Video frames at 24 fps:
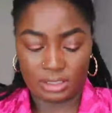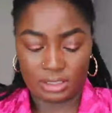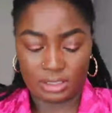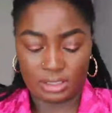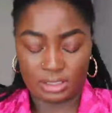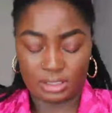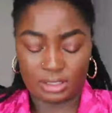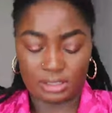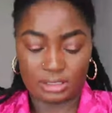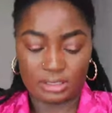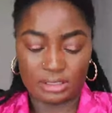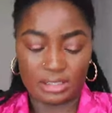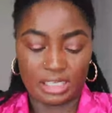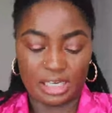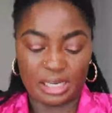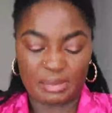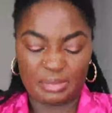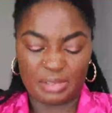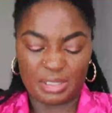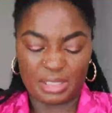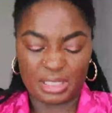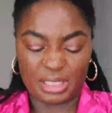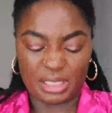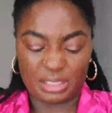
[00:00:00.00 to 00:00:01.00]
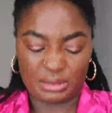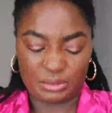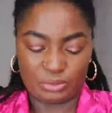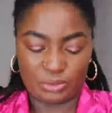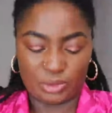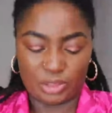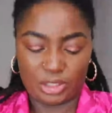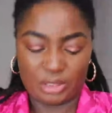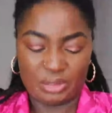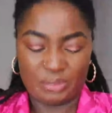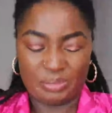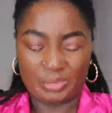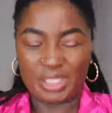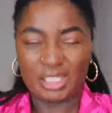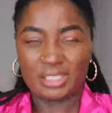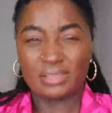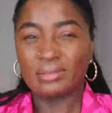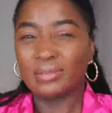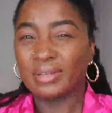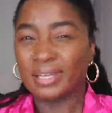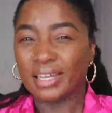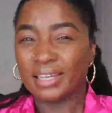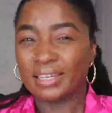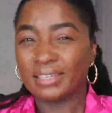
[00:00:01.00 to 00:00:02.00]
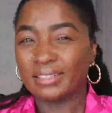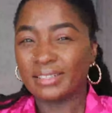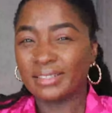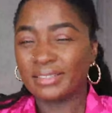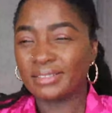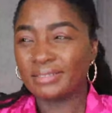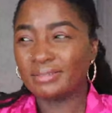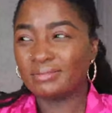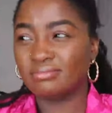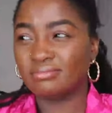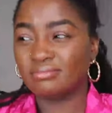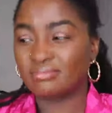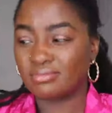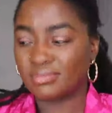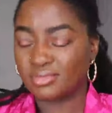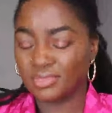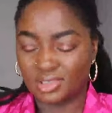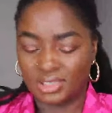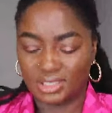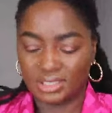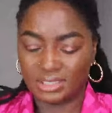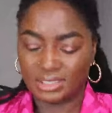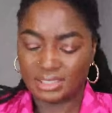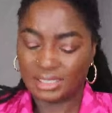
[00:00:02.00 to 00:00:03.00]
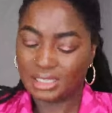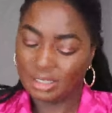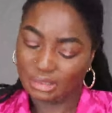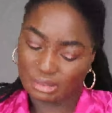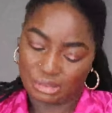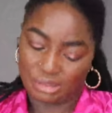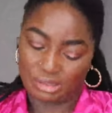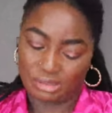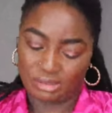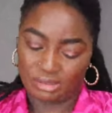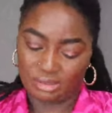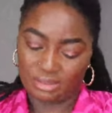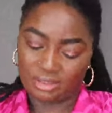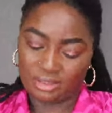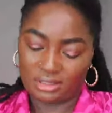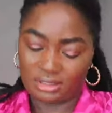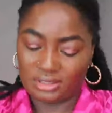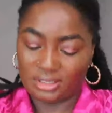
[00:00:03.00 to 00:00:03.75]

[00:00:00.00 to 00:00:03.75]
they describe this as what, the masculine tailored